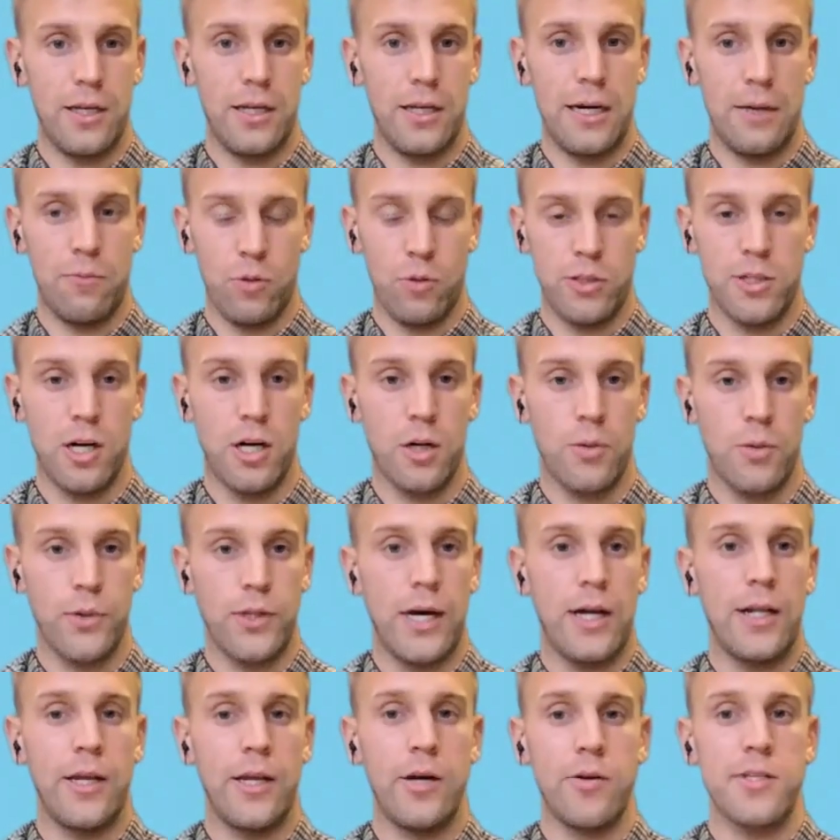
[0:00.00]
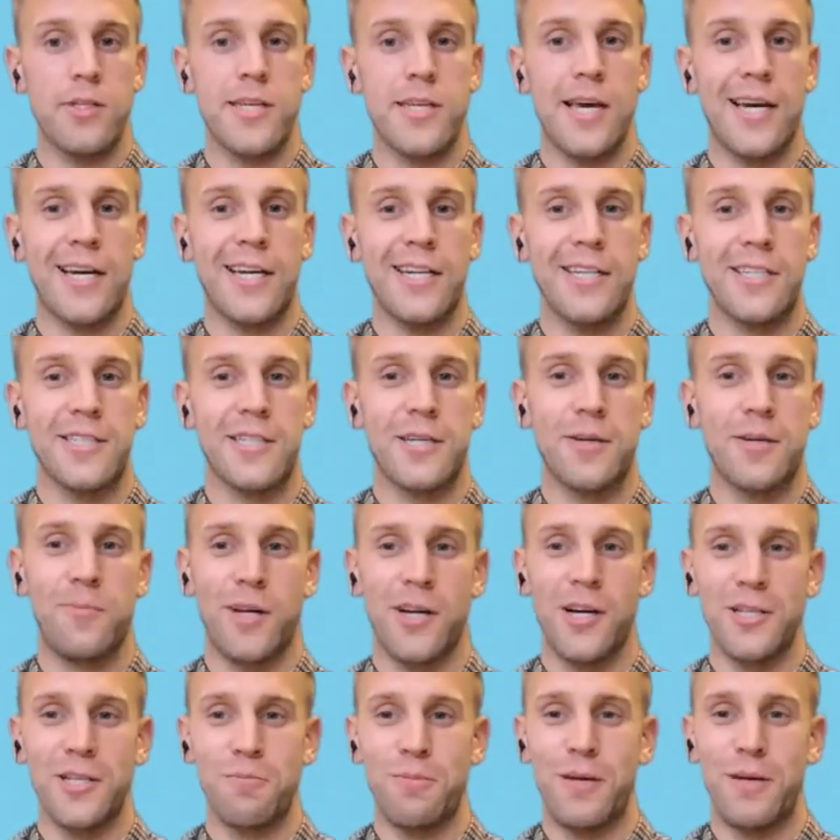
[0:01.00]
And we'll talk about that now in a second,
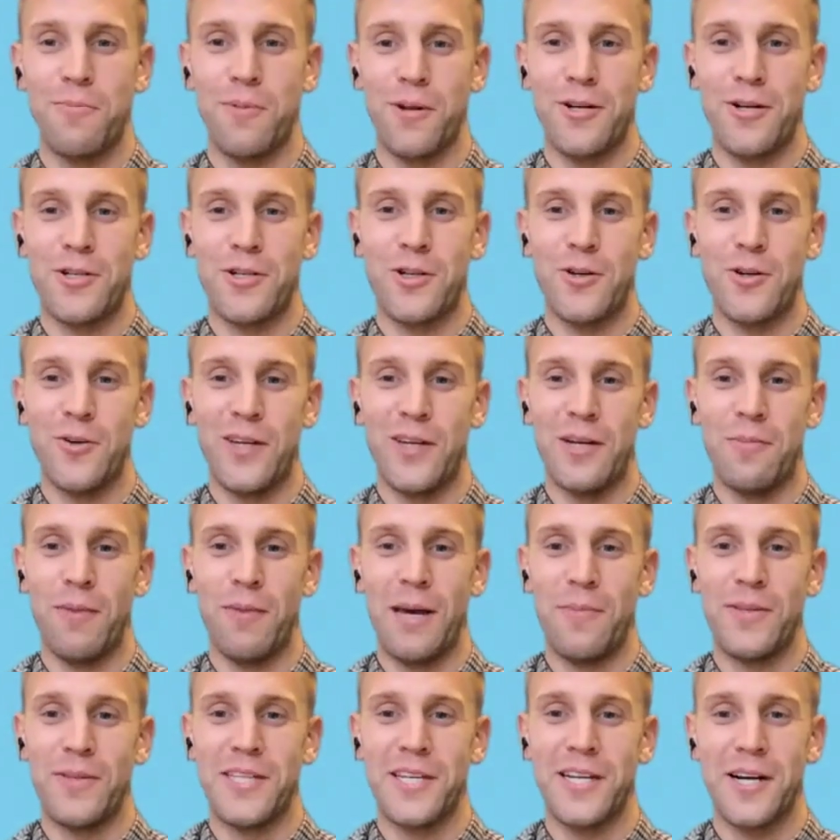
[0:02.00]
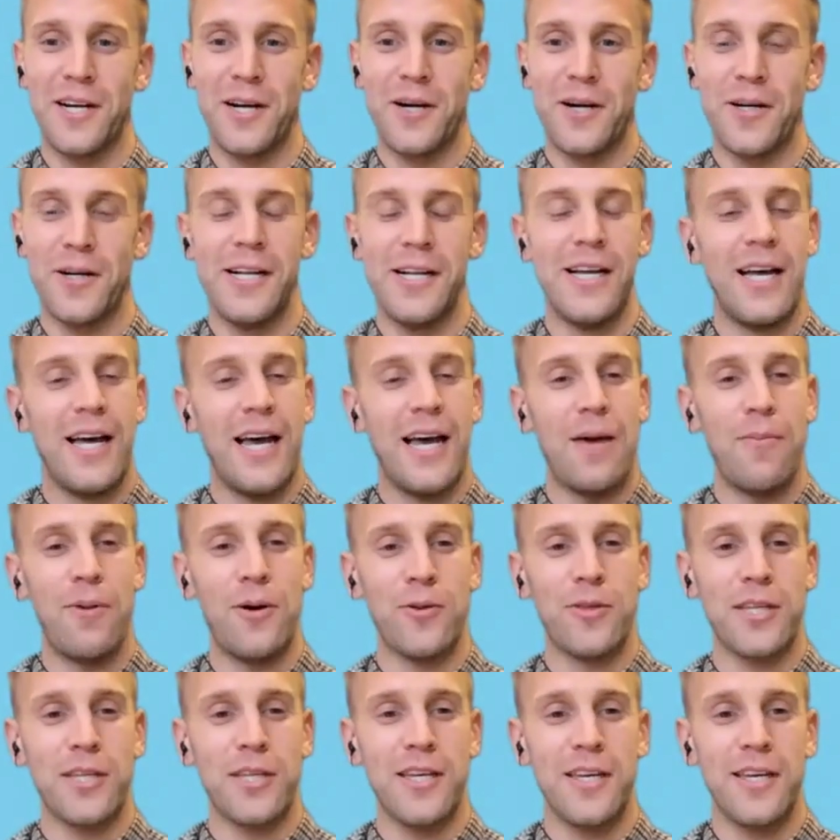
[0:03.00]
because people are tuning in maybe to hear about
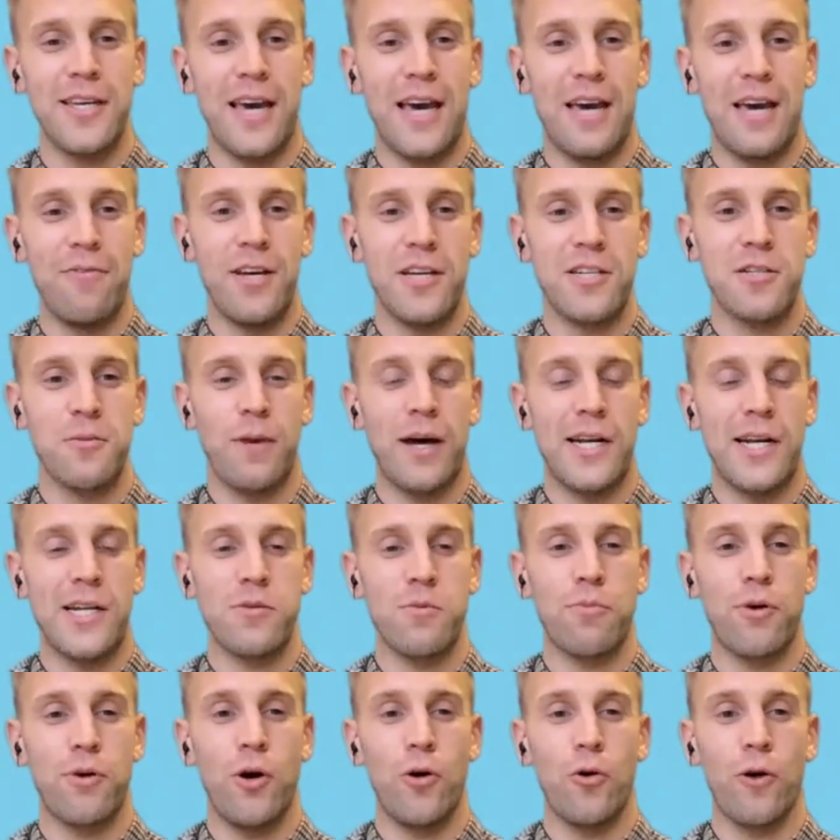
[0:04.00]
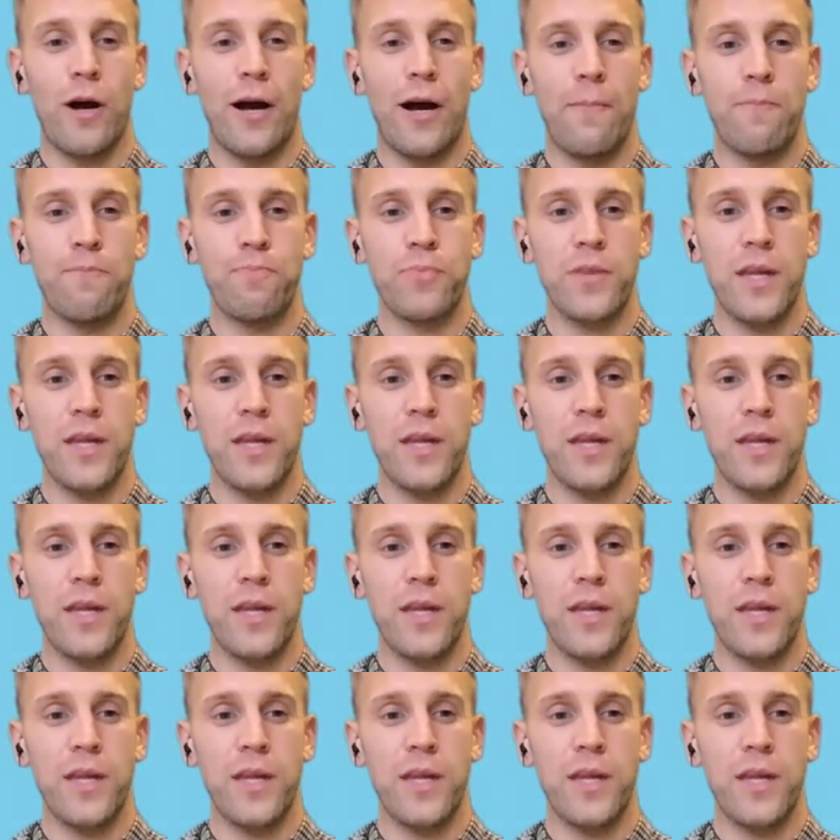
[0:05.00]
the aviation management program.